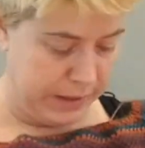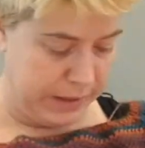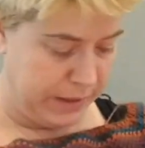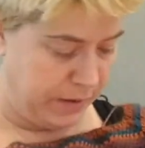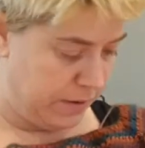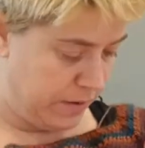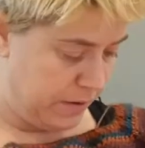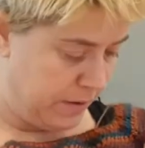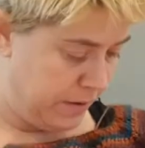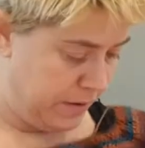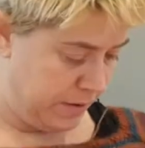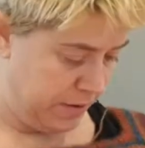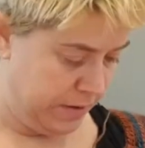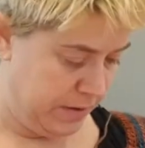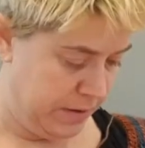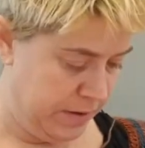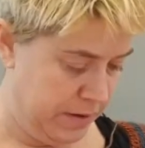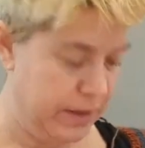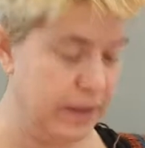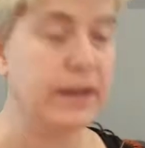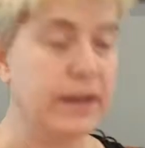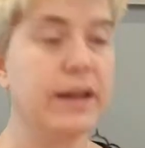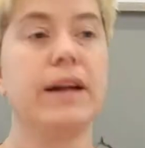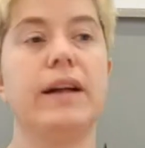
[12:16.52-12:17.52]
bigger
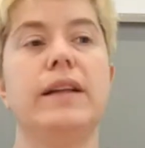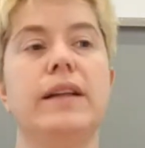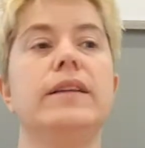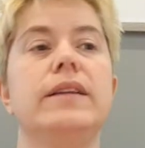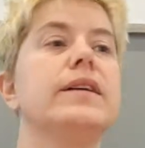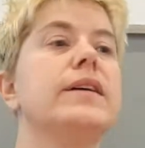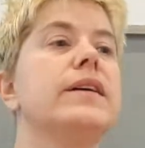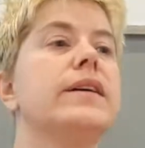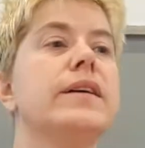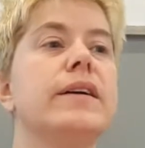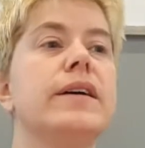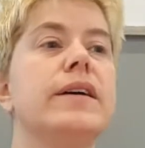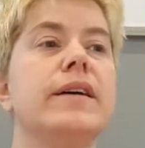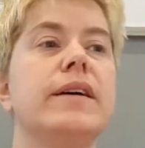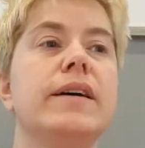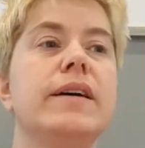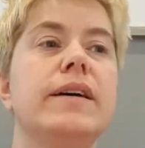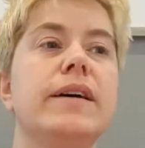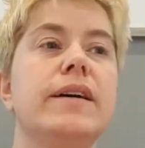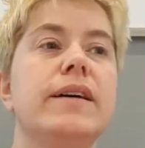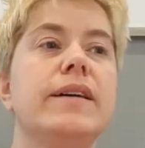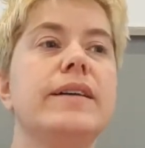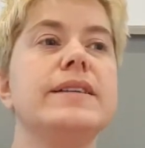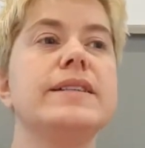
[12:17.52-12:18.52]
color,
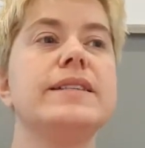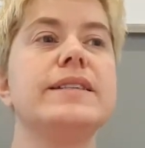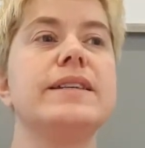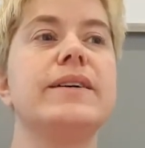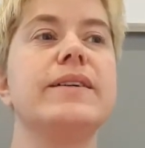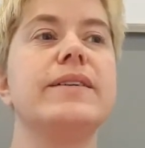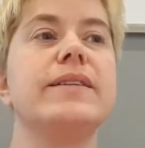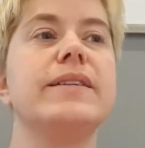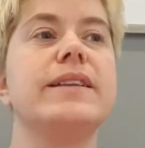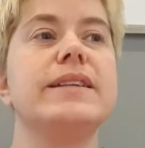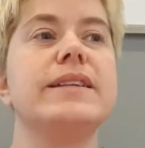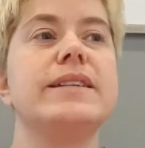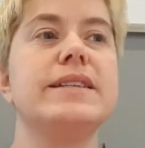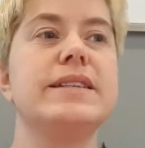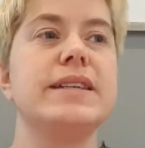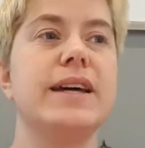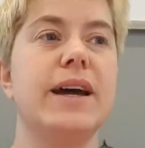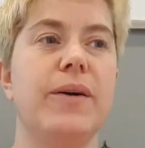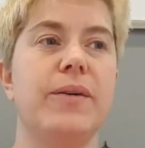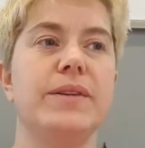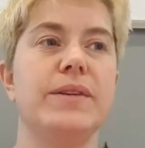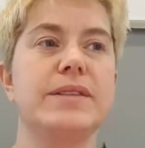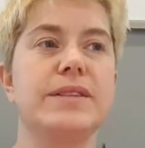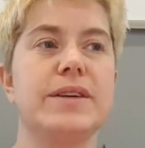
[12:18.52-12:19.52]
so this
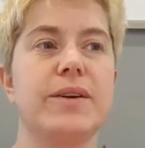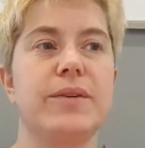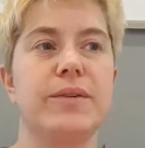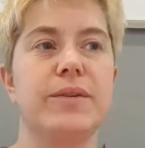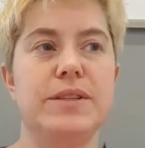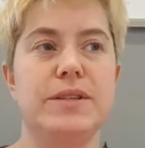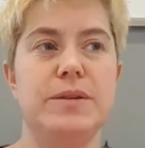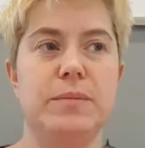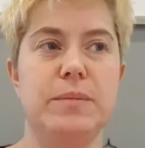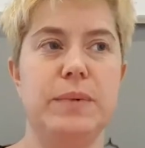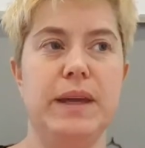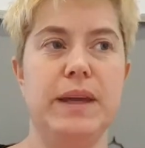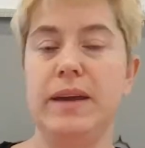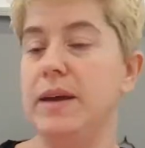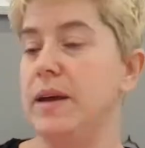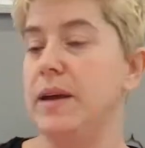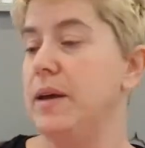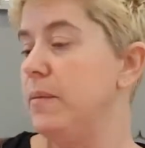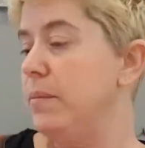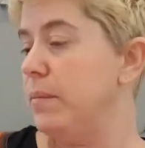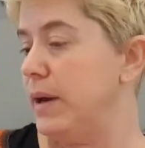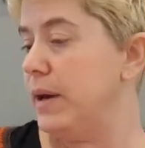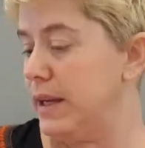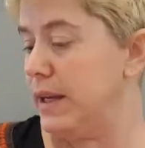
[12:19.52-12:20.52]
is how it's going to be.
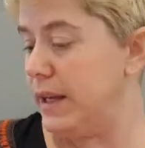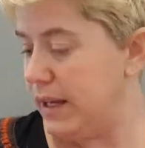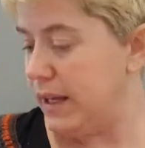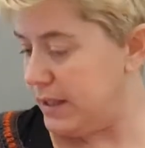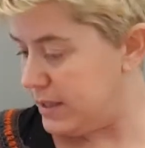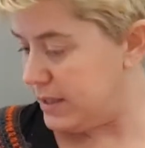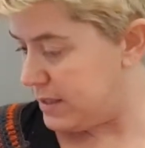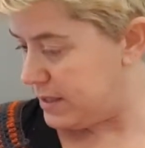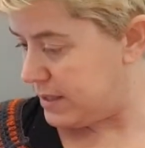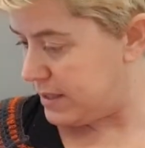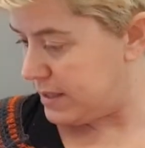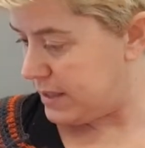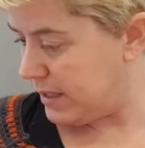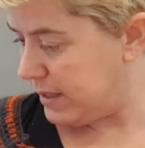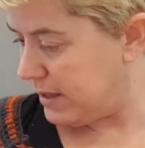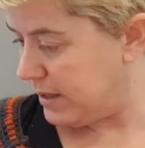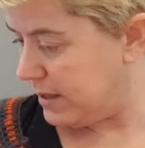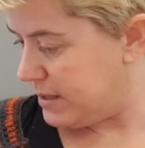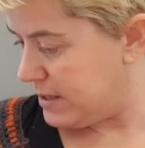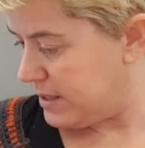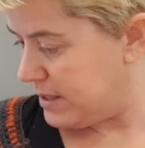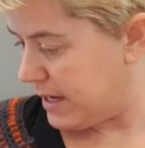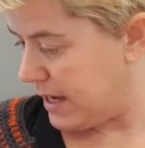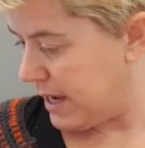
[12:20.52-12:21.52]
But it's
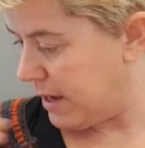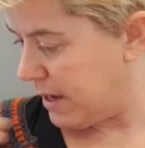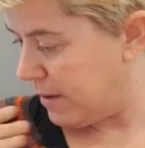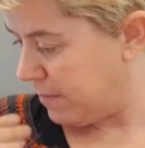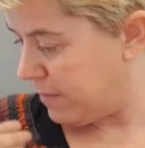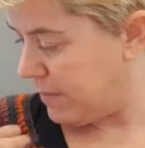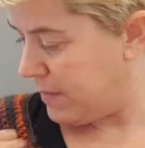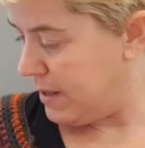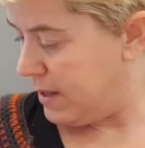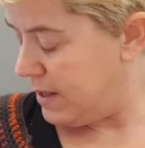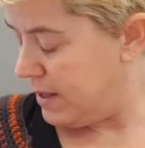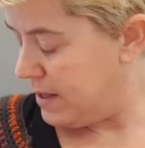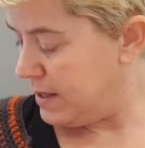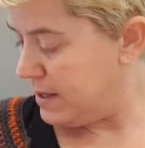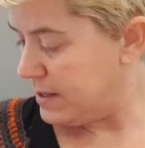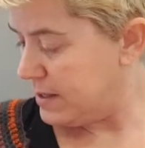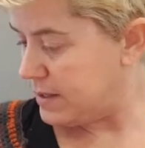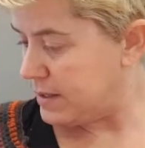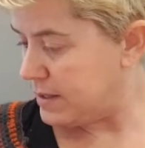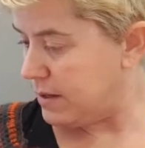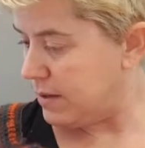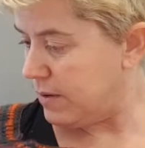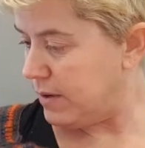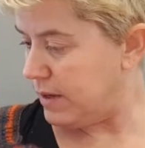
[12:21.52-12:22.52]
still the same.
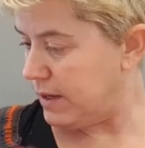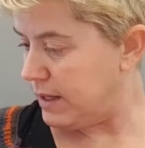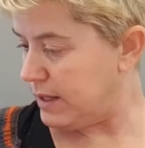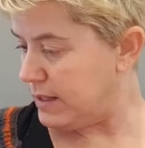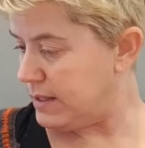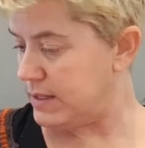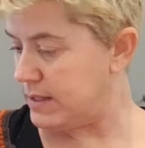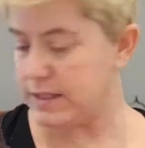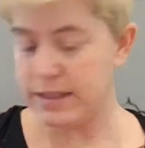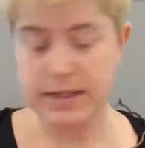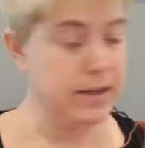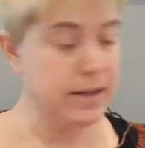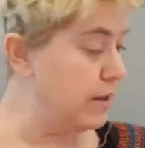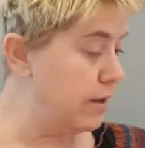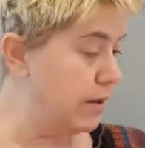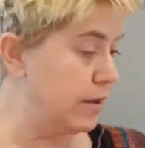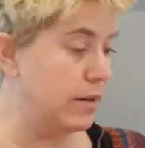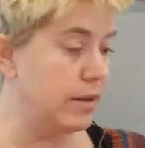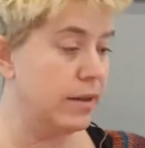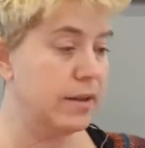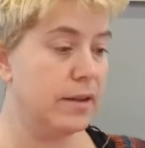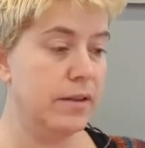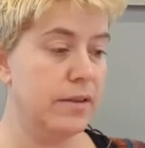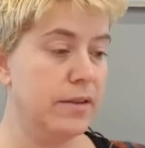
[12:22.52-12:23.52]
So it's
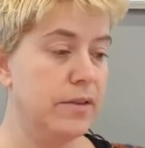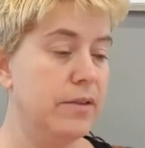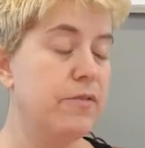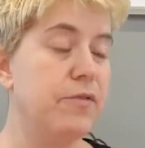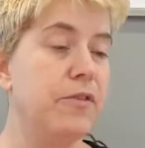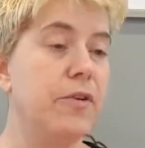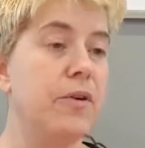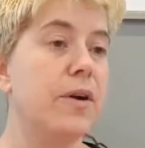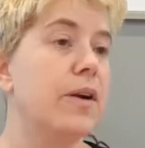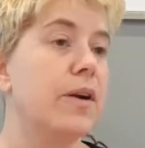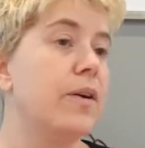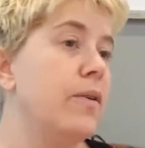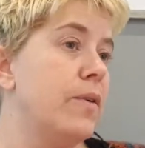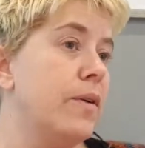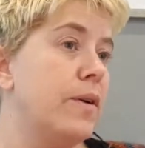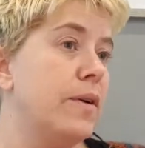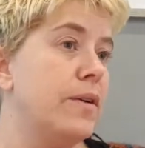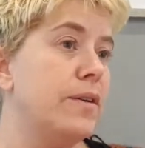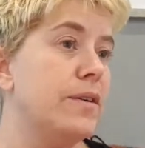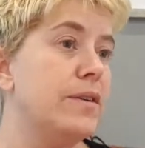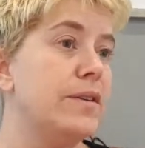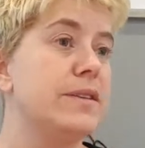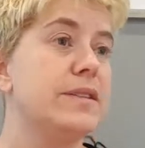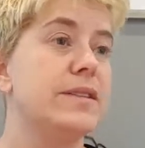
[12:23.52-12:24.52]
the 4
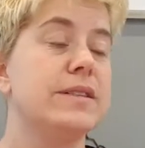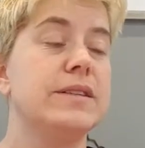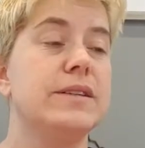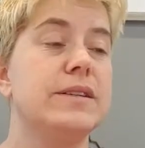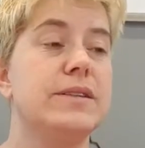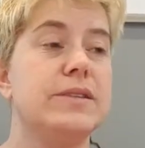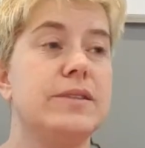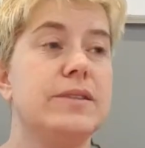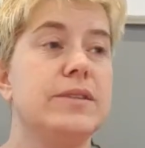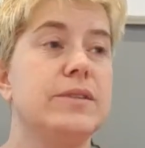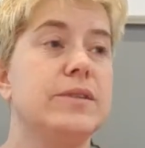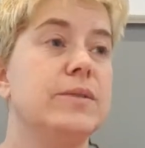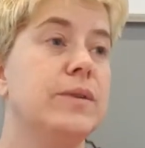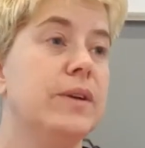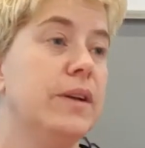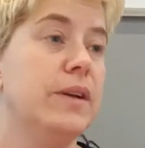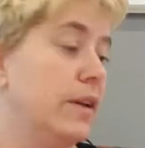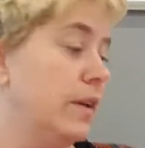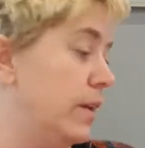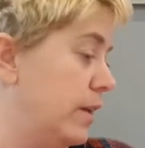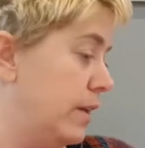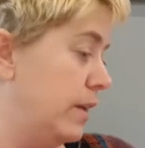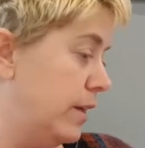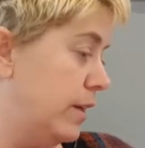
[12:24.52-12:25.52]
corners. You do
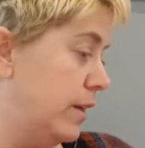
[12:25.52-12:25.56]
